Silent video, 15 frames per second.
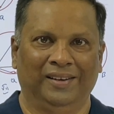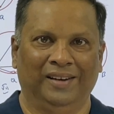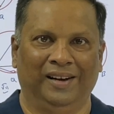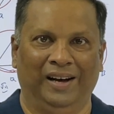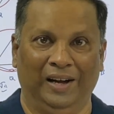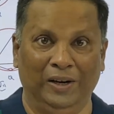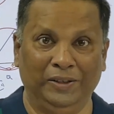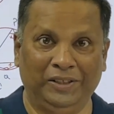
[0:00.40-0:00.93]

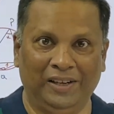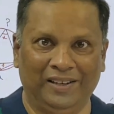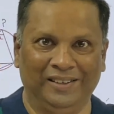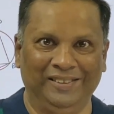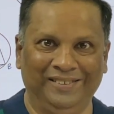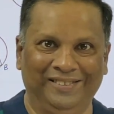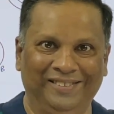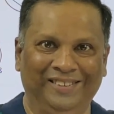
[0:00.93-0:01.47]
Hello
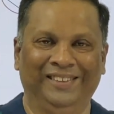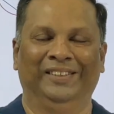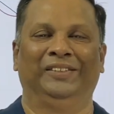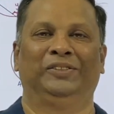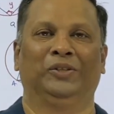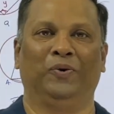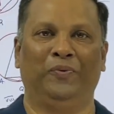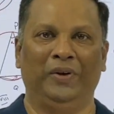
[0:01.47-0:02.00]
children,
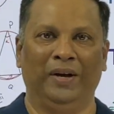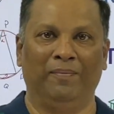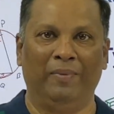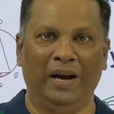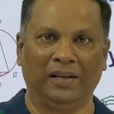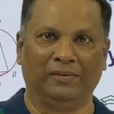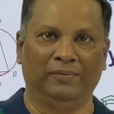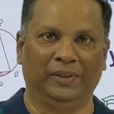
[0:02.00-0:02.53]
so we are
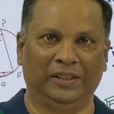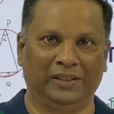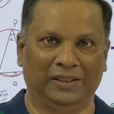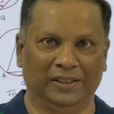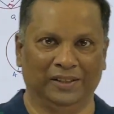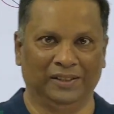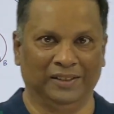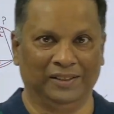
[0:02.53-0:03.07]
back with
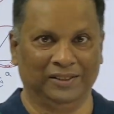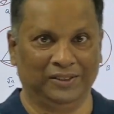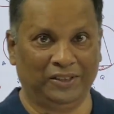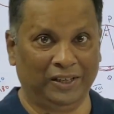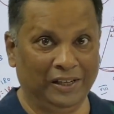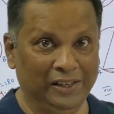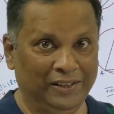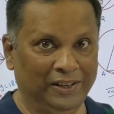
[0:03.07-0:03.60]

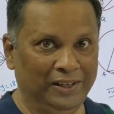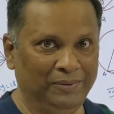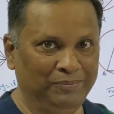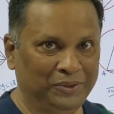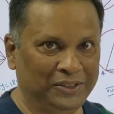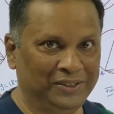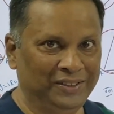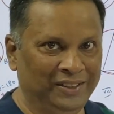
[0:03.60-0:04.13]
circle
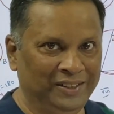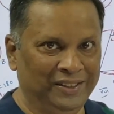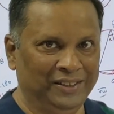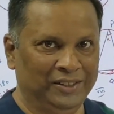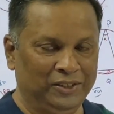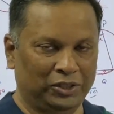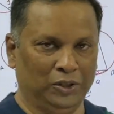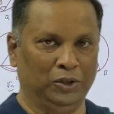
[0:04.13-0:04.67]
theorems.
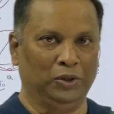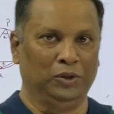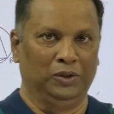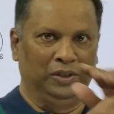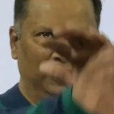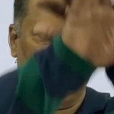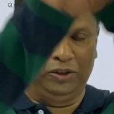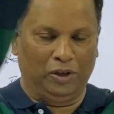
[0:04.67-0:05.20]
So
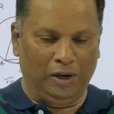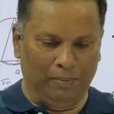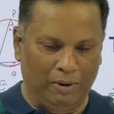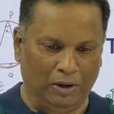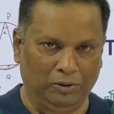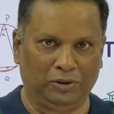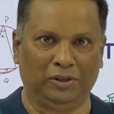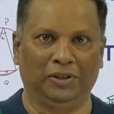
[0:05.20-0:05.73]
it's all
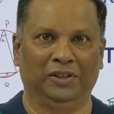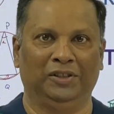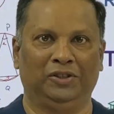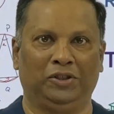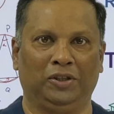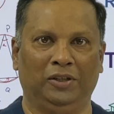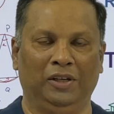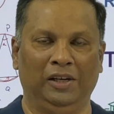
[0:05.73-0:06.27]
about
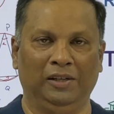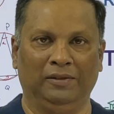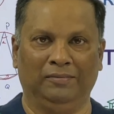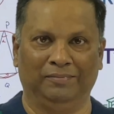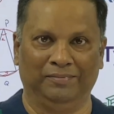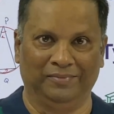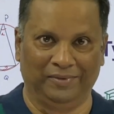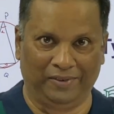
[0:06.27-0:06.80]
circle,
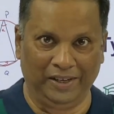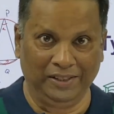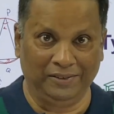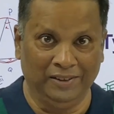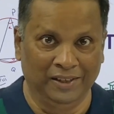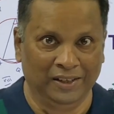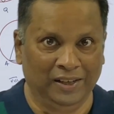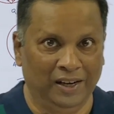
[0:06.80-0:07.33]
right?
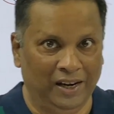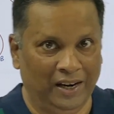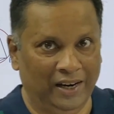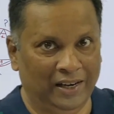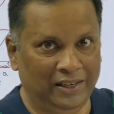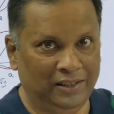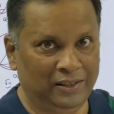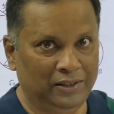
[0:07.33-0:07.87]

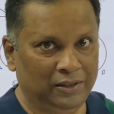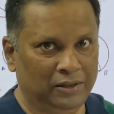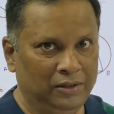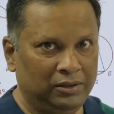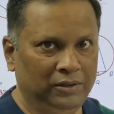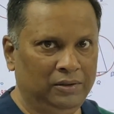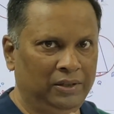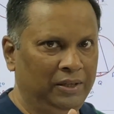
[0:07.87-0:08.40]
And
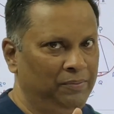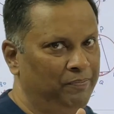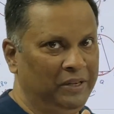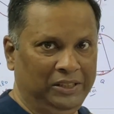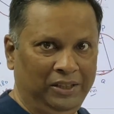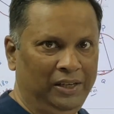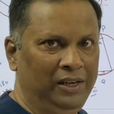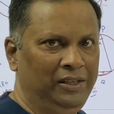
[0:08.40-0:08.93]

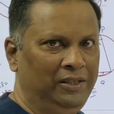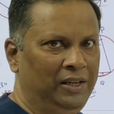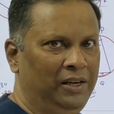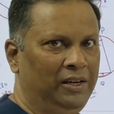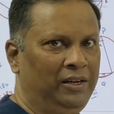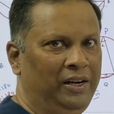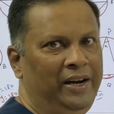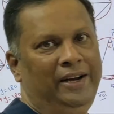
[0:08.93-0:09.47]
basically there
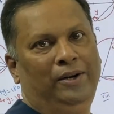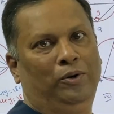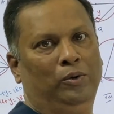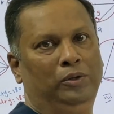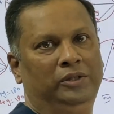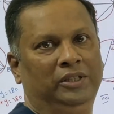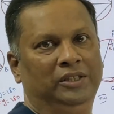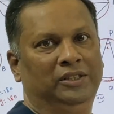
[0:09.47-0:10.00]
are 8
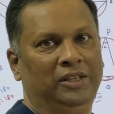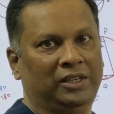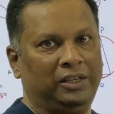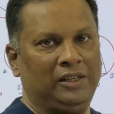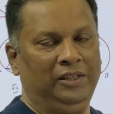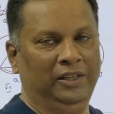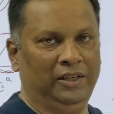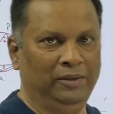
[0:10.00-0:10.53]
rules in circle
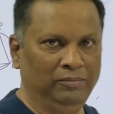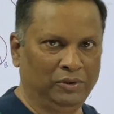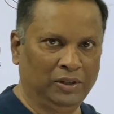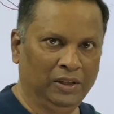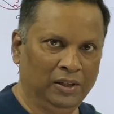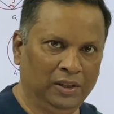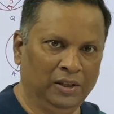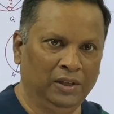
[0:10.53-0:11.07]
theorems,
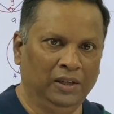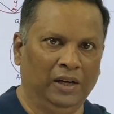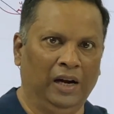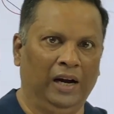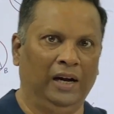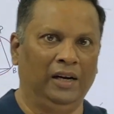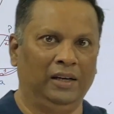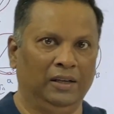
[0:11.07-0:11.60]

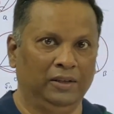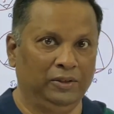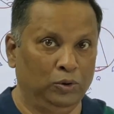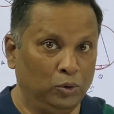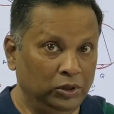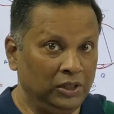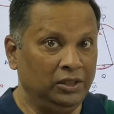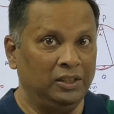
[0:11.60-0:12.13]
and
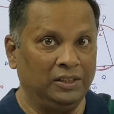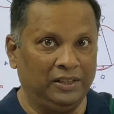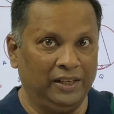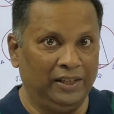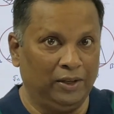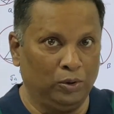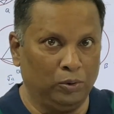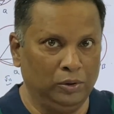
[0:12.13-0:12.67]
using these
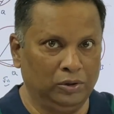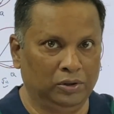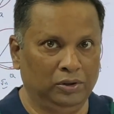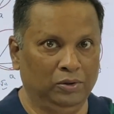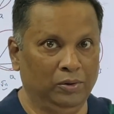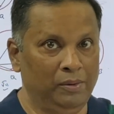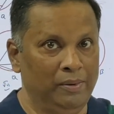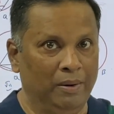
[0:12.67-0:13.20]
8 rules
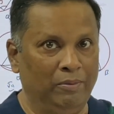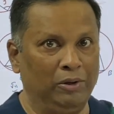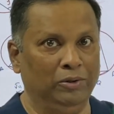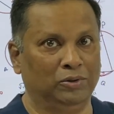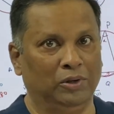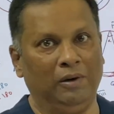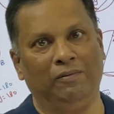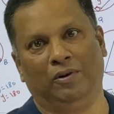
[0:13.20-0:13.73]
you will be able to
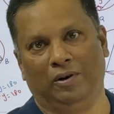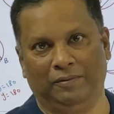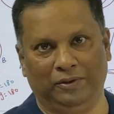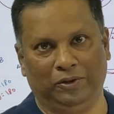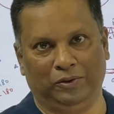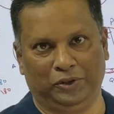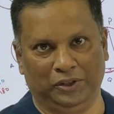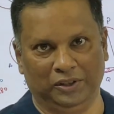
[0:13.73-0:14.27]
solve all of the
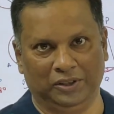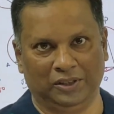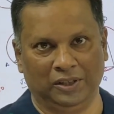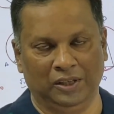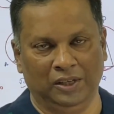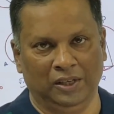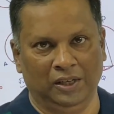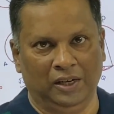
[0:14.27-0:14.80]
questions.
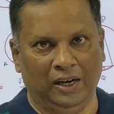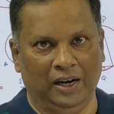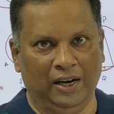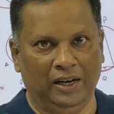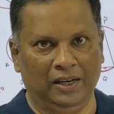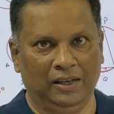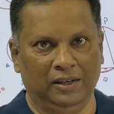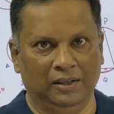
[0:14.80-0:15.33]

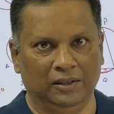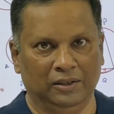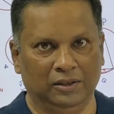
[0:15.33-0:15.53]
And